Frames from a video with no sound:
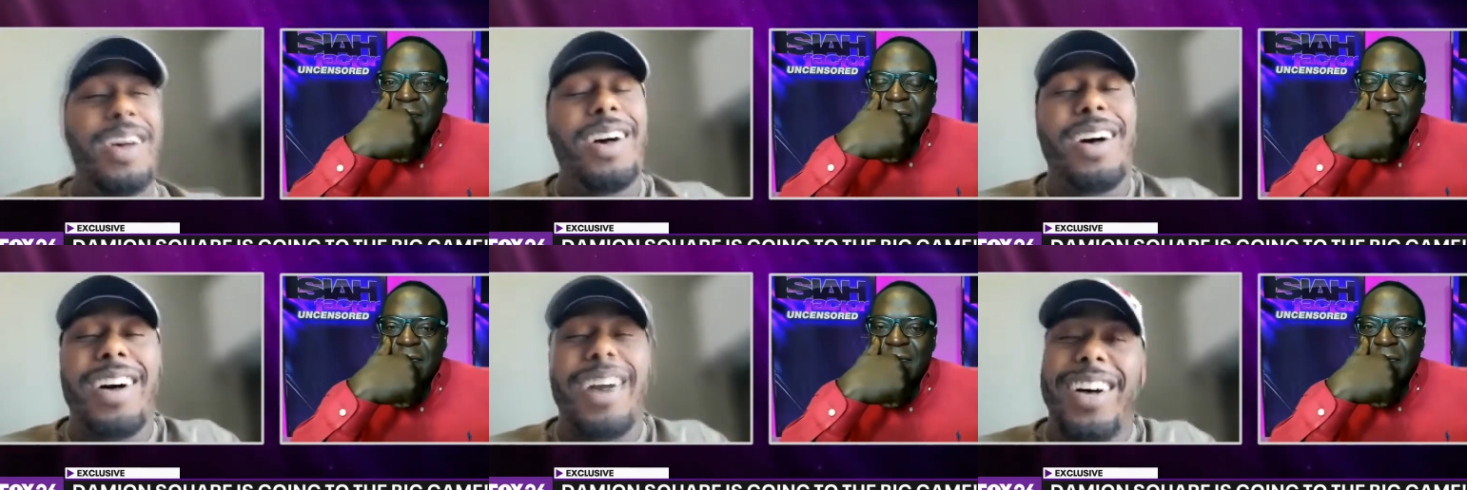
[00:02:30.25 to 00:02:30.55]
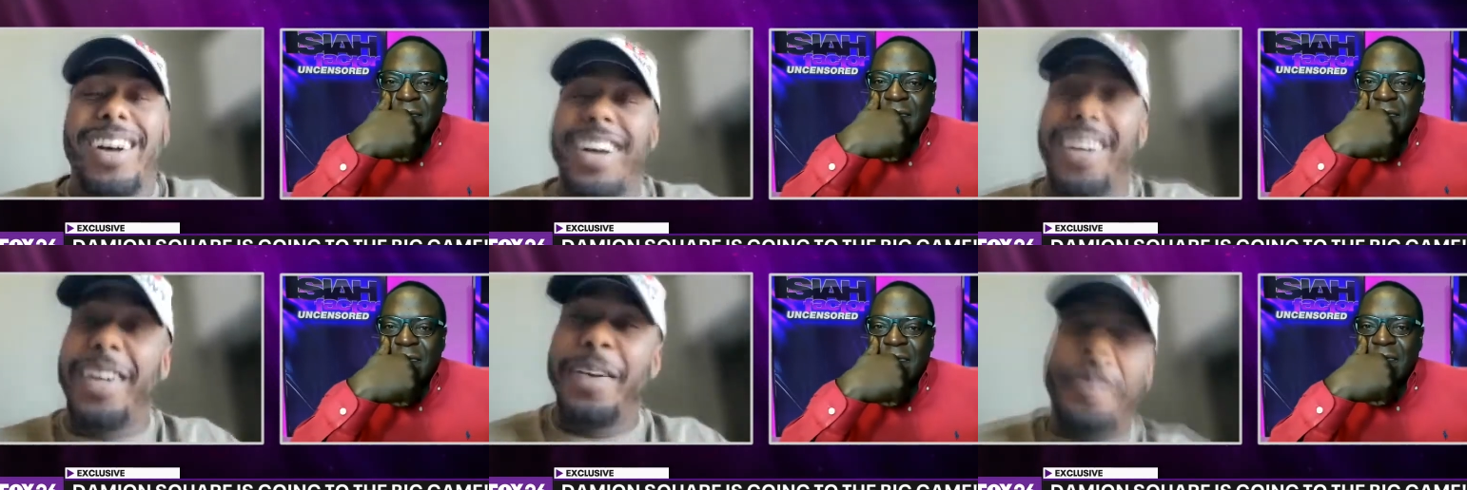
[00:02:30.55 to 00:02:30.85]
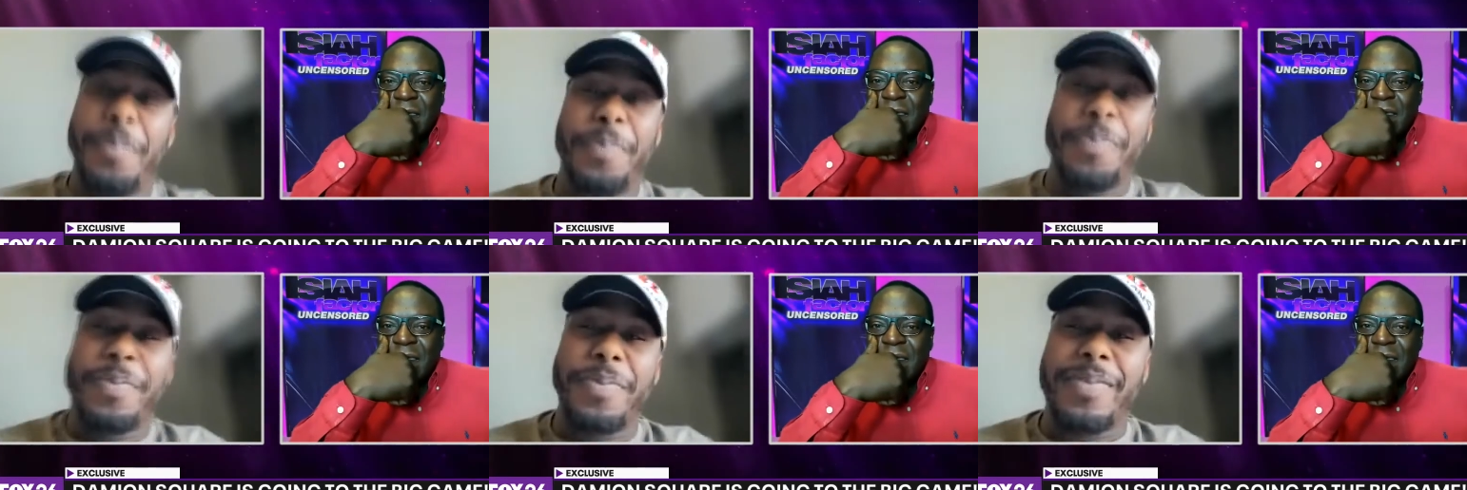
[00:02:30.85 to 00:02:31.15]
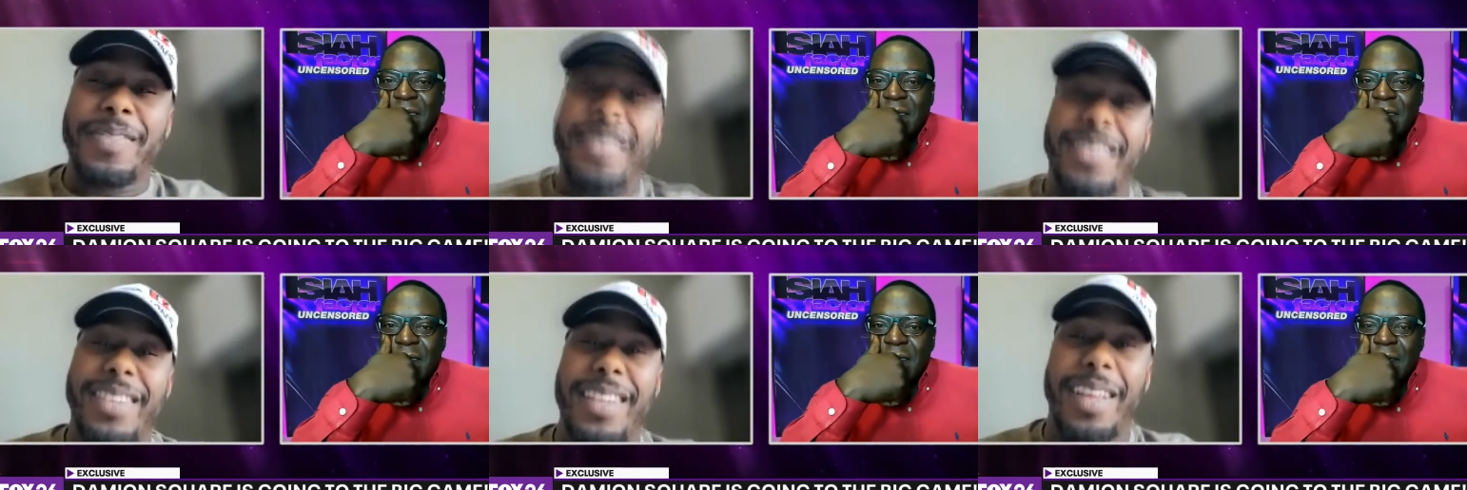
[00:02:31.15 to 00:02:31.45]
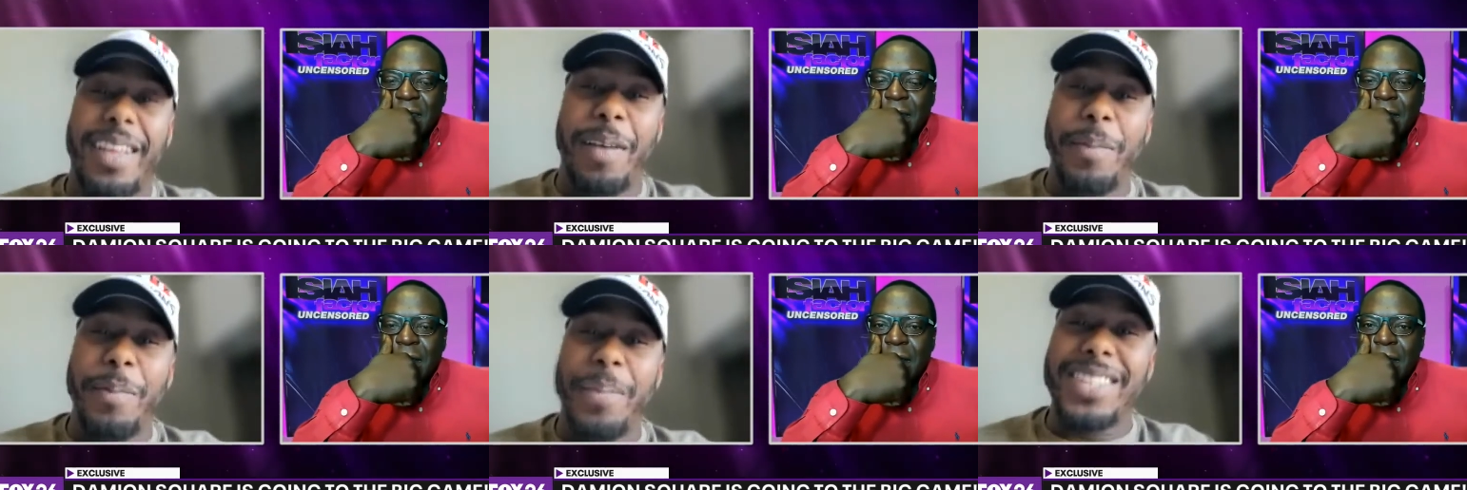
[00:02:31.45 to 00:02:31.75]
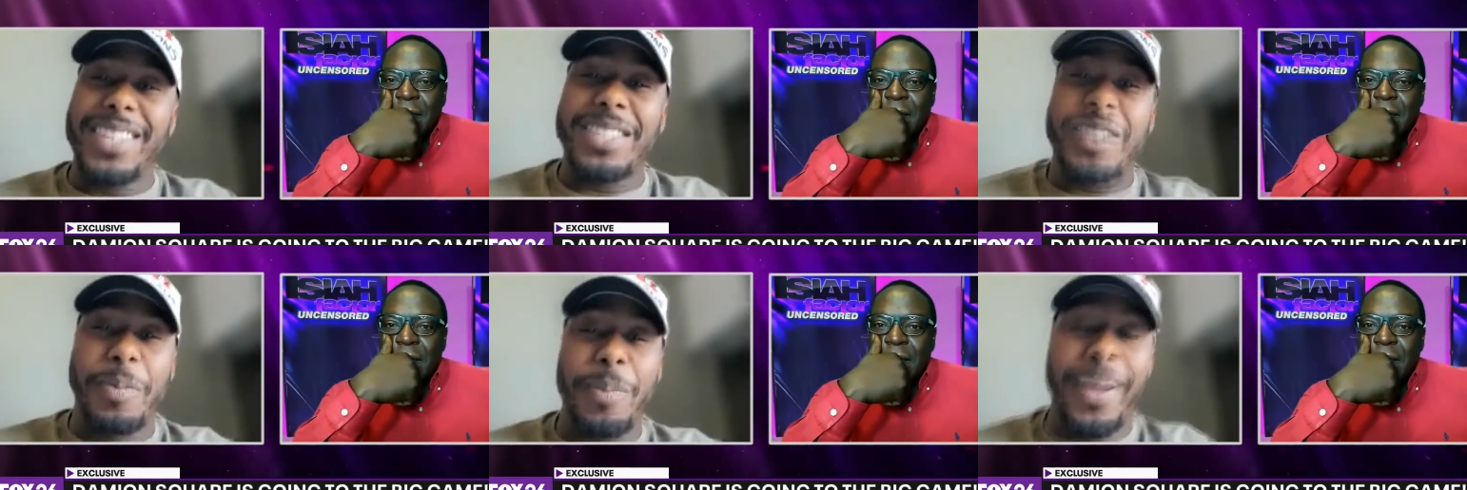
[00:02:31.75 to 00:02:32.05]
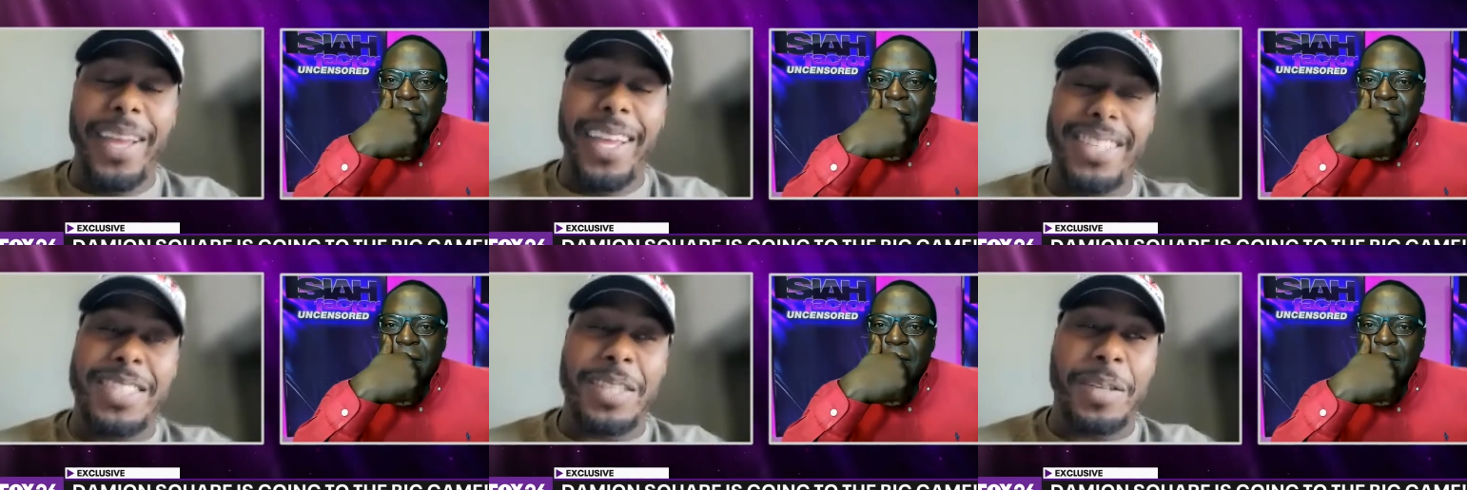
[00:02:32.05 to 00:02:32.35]
Speaker 1: Um, I mean, it's
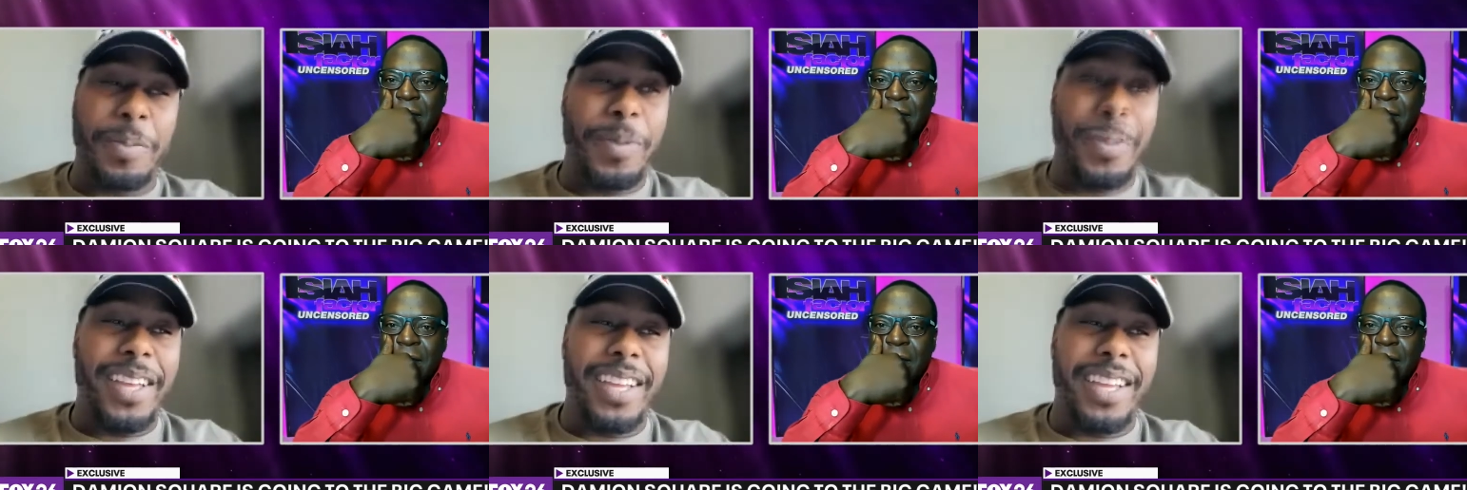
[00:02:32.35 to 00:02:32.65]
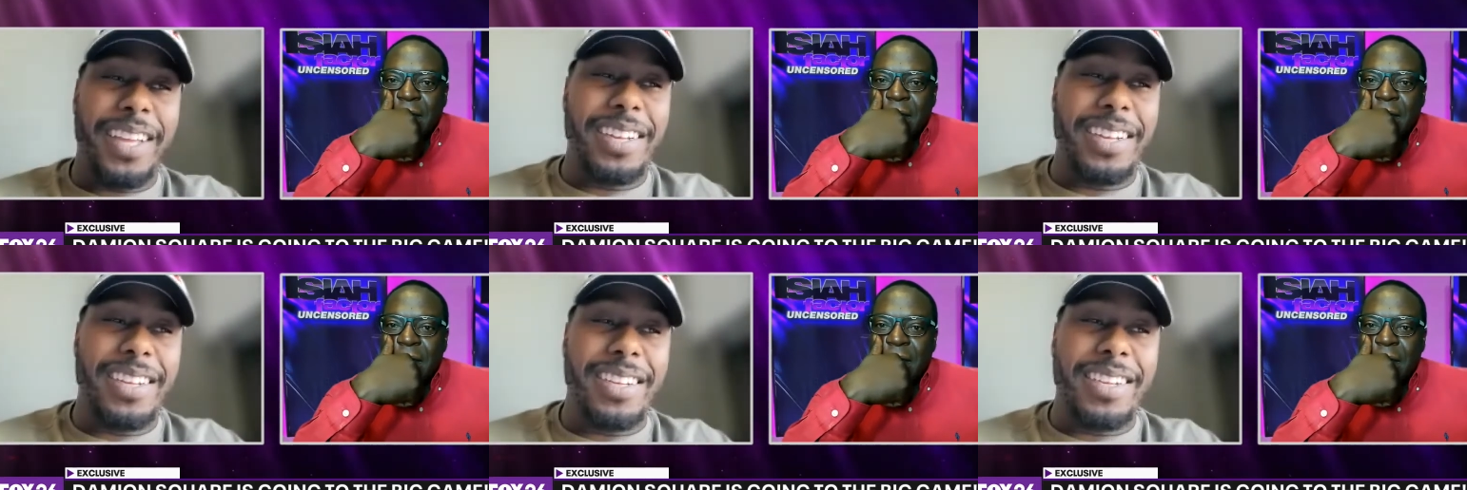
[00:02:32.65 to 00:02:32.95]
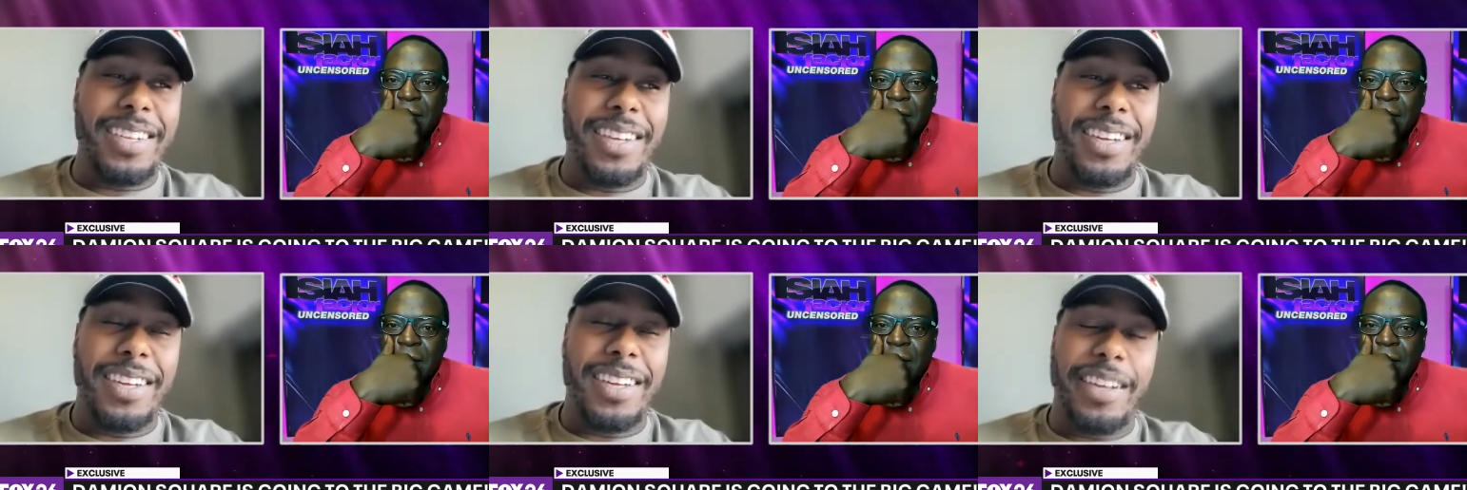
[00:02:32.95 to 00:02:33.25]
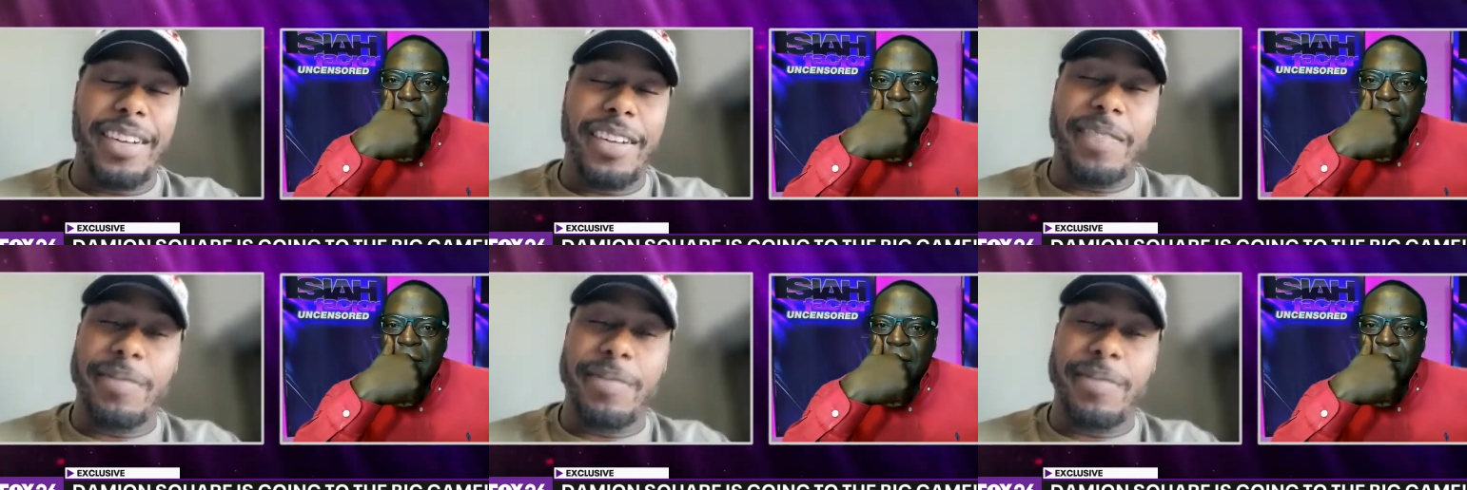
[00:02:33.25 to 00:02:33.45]
amazing, man. Uh,